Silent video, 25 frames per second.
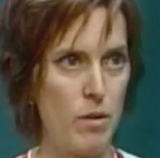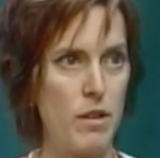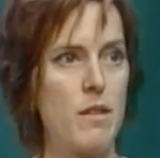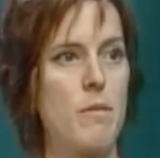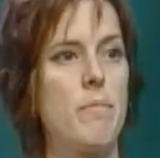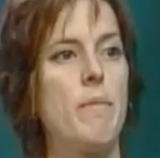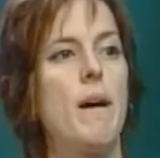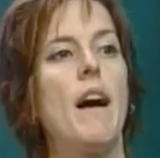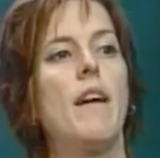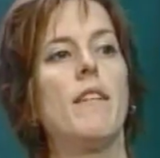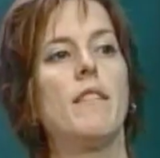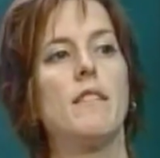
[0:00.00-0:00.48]
with the
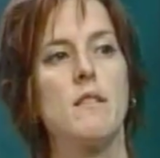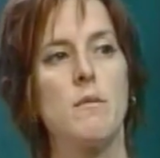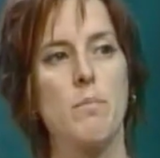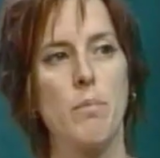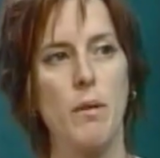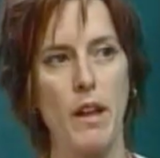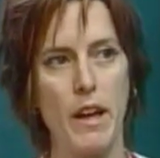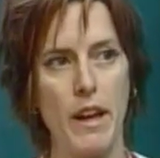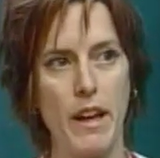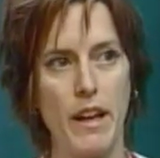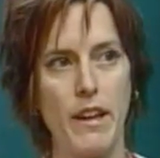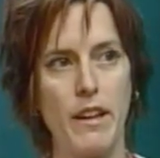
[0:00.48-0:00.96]
balanced
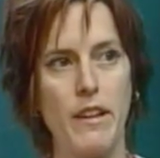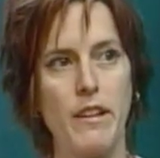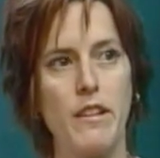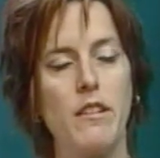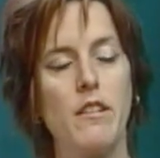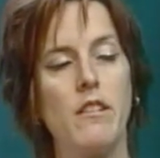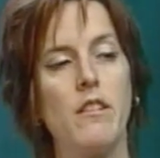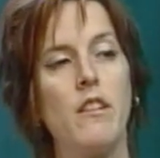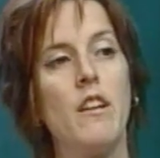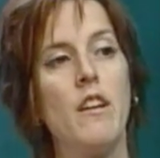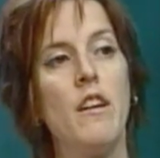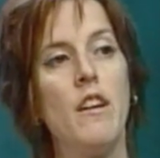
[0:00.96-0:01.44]
play
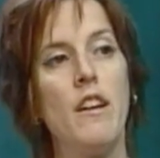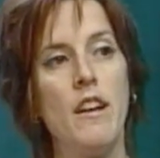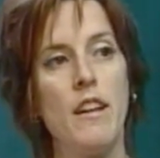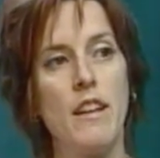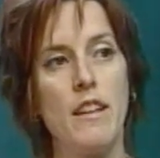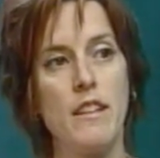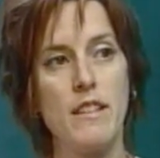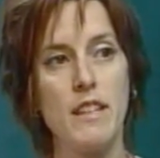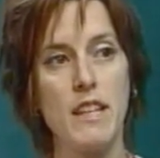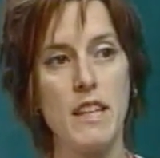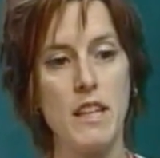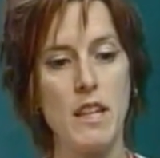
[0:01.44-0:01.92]
and
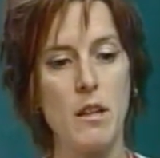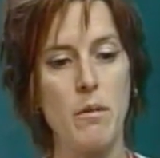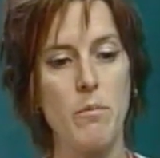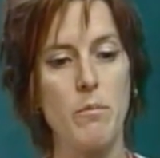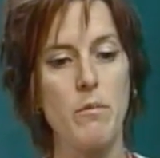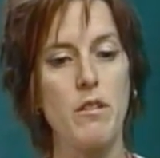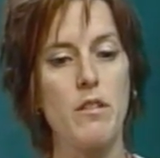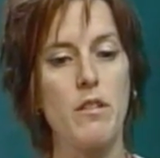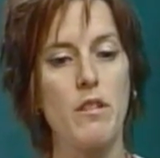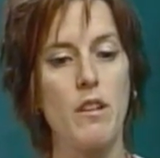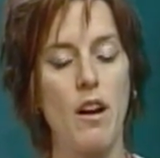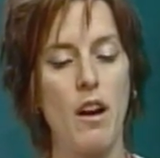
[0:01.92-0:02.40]

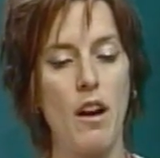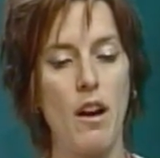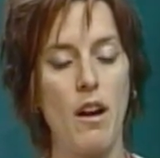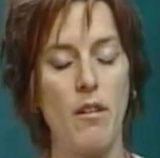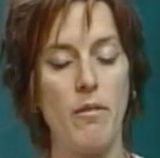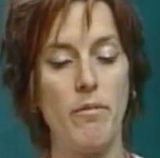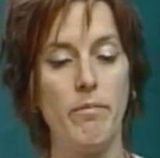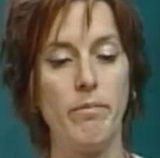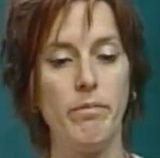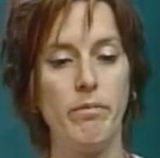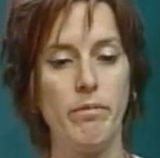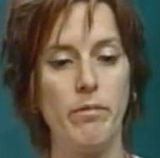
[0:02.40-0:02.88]
teams,
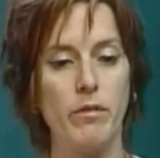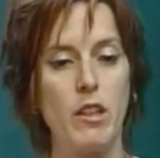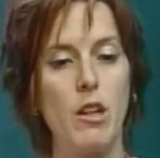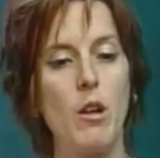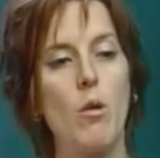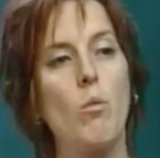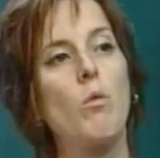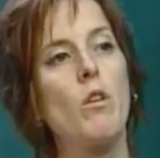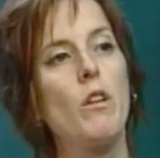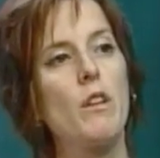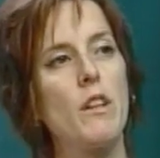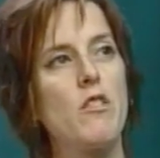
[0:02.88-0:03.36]
you
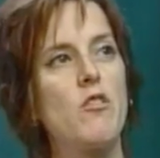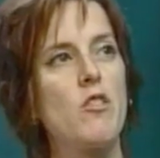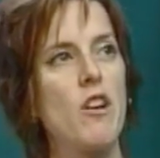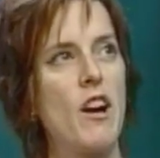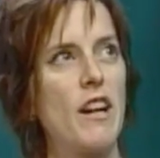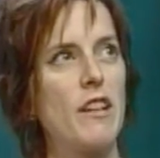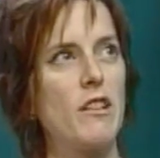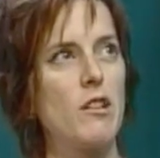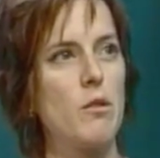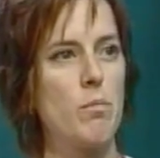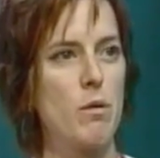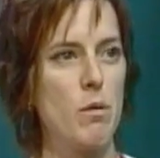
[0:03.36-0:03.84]
know, really
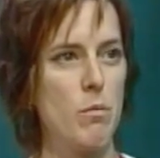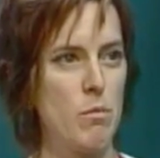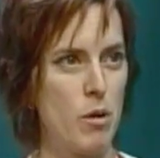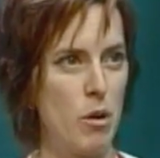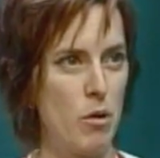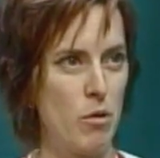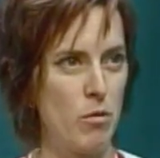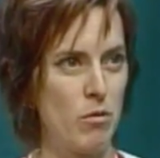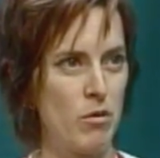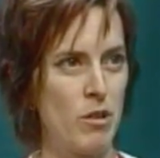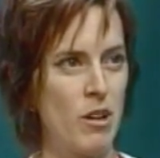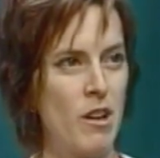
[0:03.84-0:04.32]
trying to
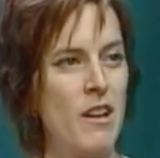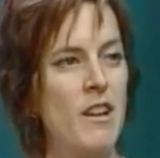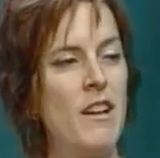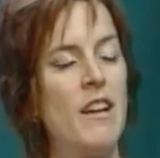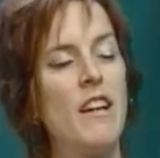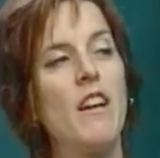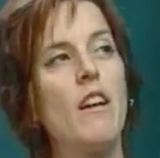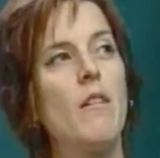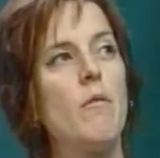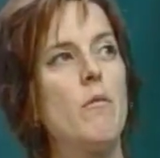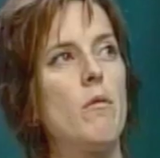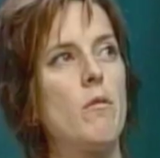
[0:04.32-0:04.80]
promote
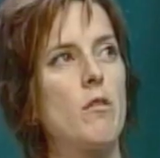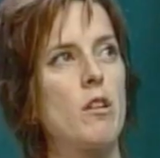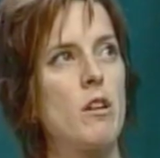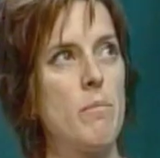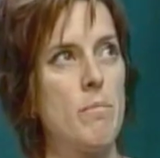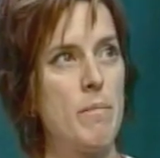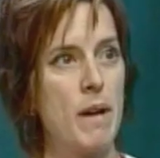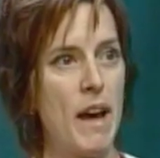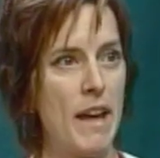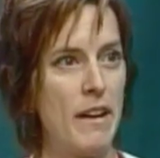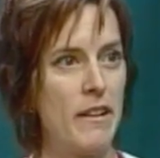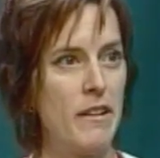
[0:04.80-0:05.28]

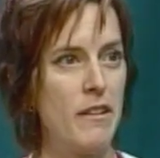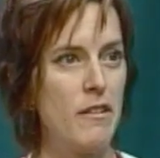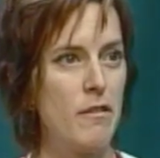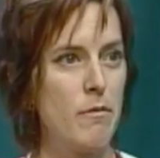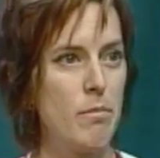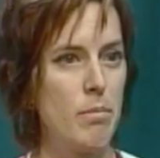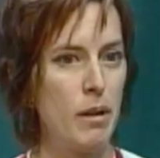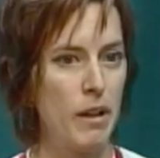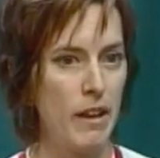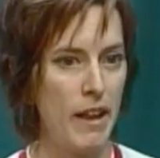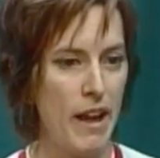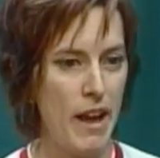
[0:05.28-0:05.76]

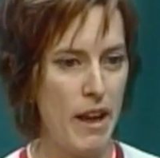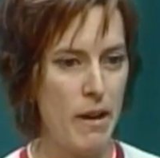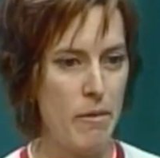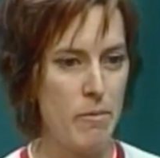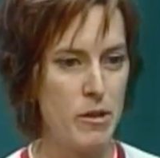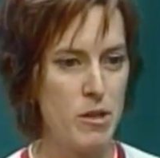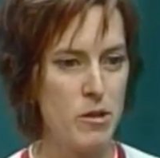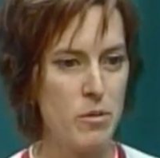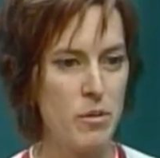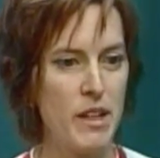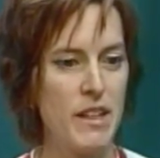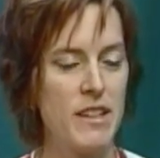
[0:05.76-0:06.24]
competitive play
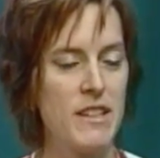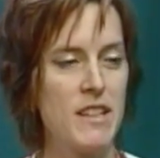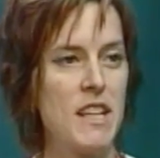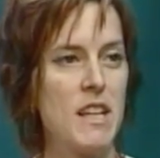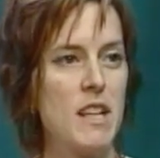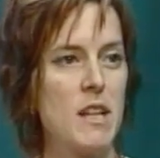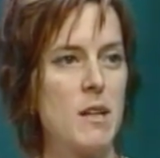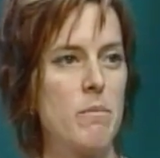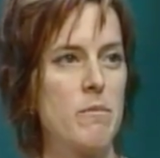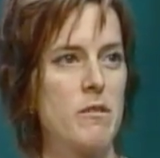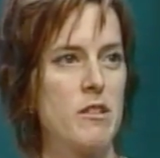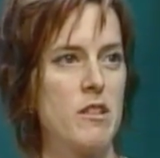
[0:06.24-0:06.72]
between
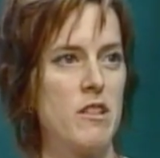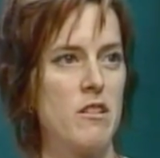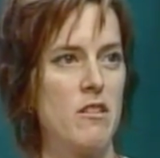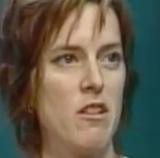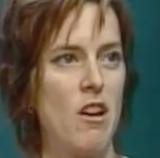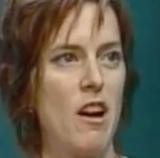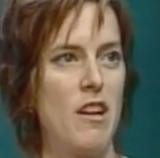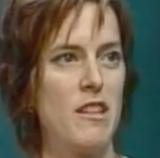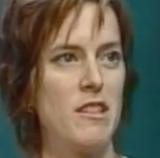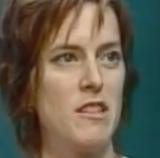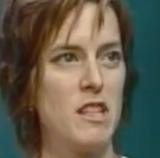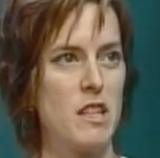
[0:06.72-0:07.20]
teams and
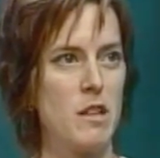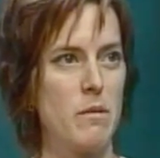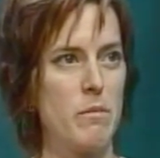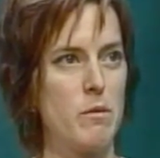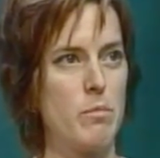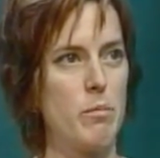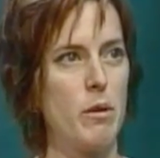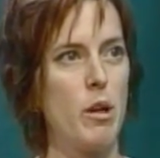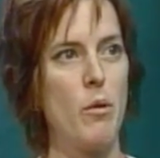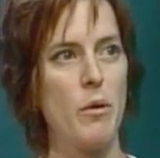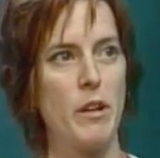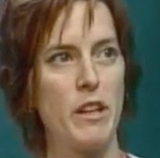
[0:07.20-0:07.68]
not teams
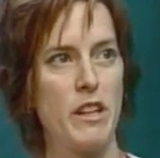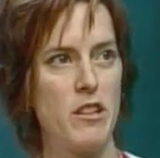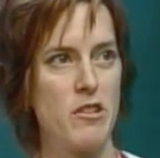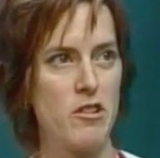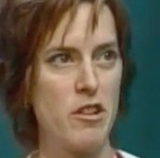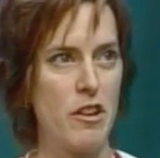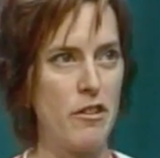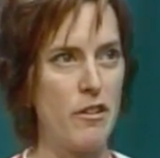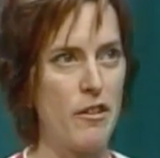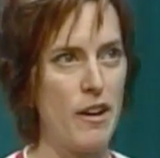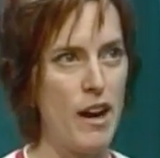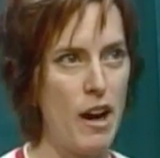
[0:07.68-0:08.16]
blowing each
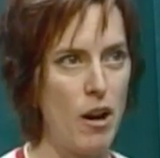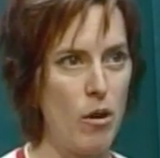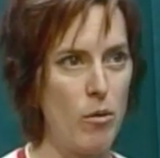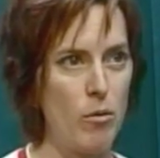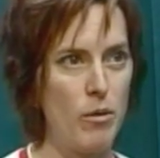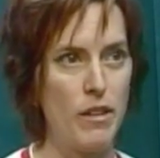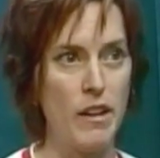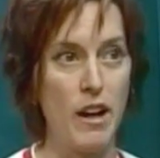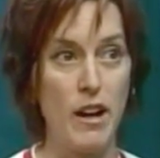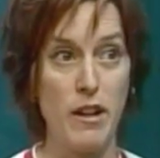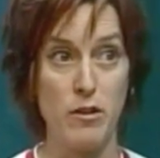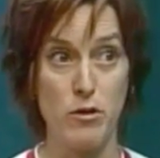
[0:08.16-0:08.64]
other out
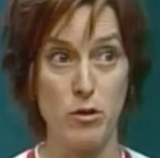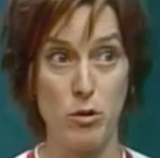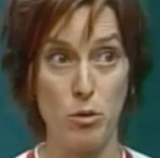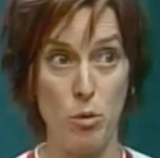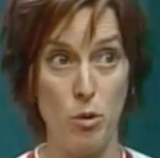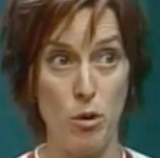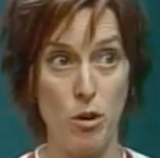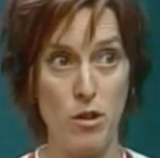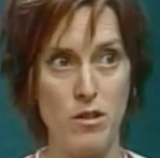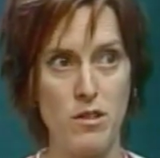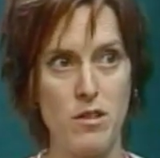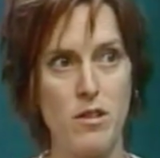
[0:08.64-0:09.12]
with high
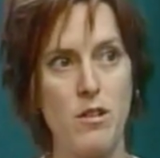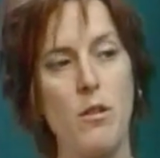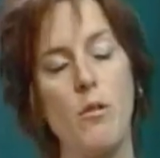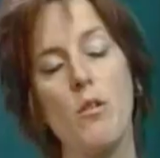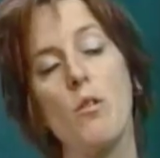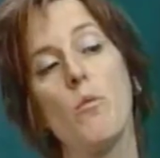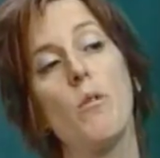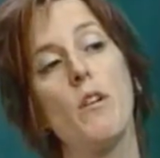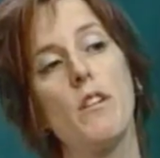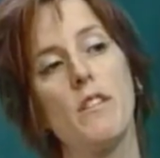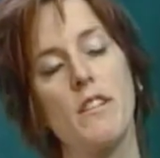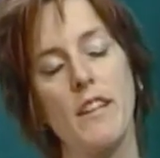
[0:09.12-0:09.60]
scores. You know,
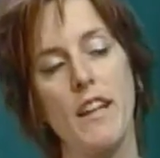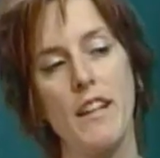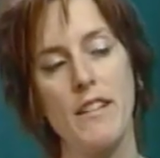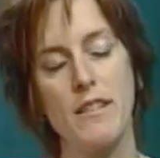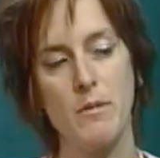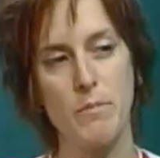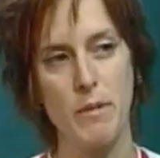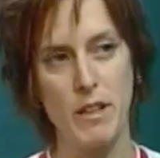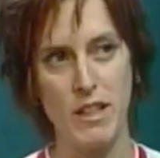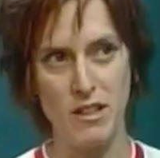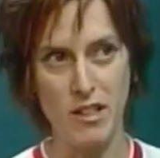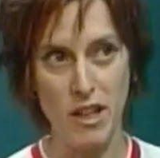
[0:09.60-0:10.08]
you want to get
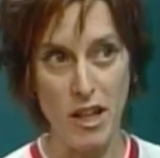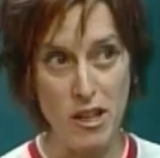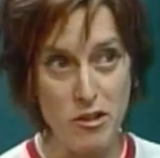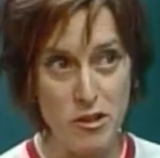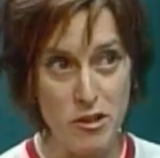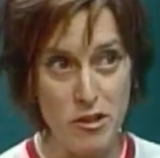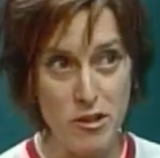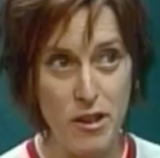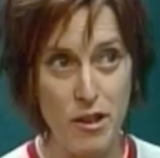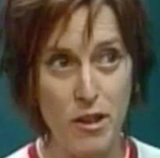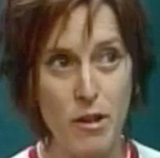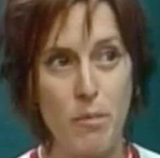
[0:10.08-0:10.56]
as many
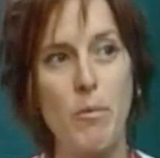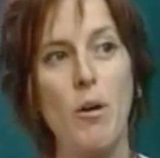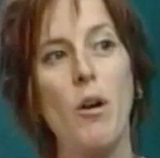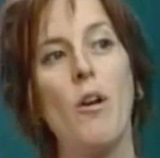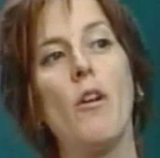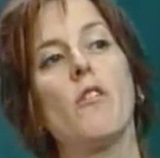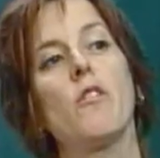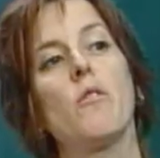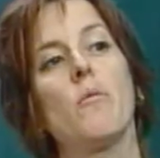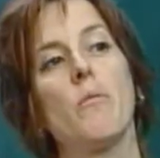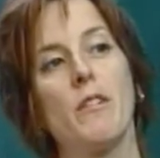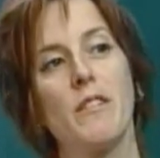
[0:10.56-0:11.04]
touches on the
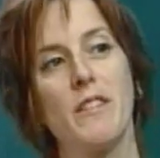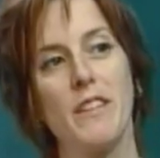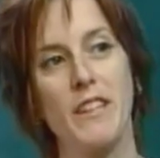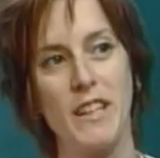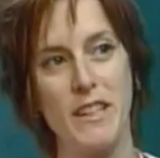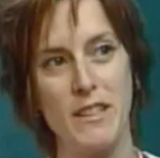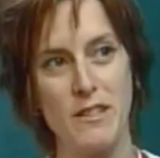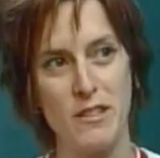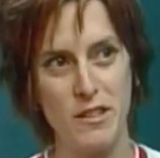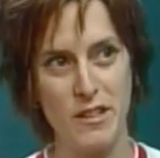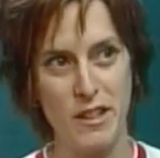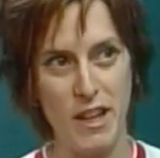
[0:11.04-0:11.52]
ball. You want the
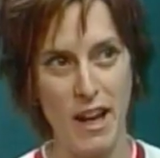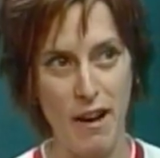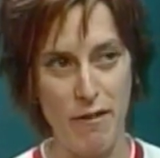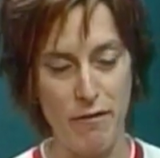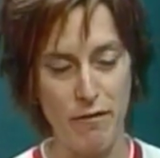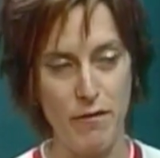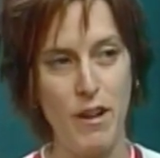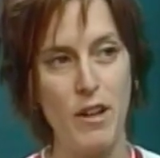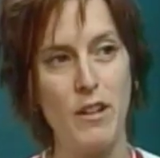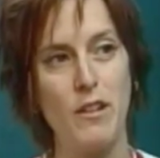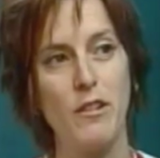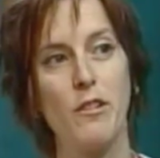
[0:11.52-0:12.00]
kids to have
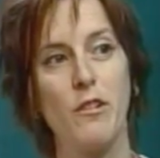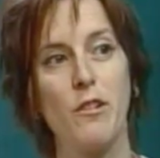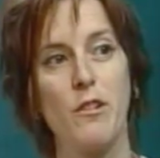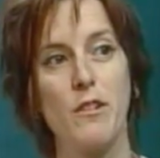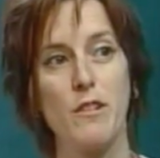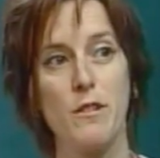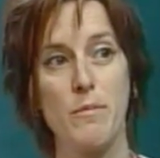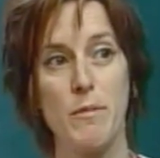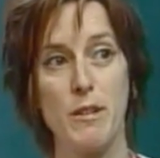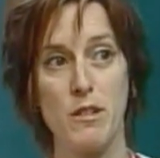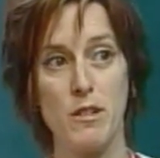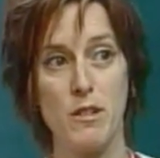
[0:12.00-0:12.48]
fun and learn
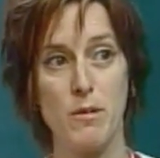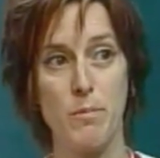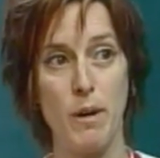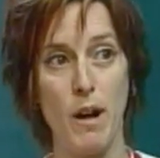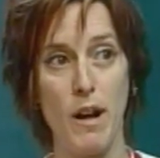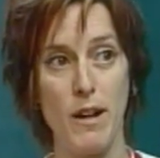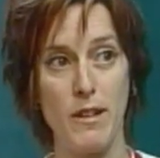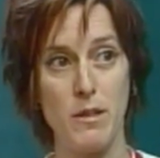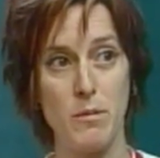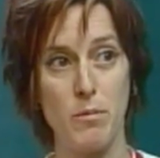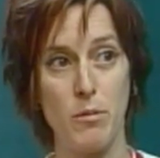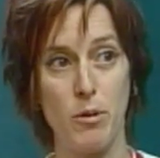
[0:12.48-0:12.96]
as much as
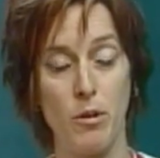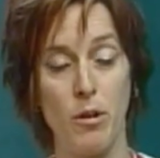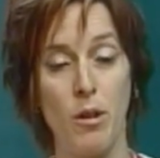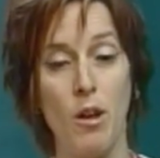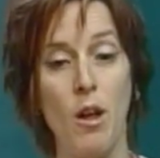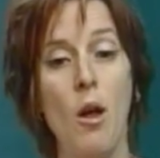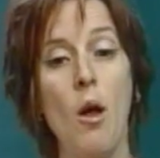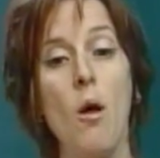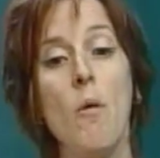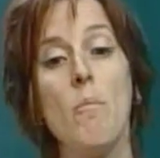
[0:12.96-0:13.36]
possible.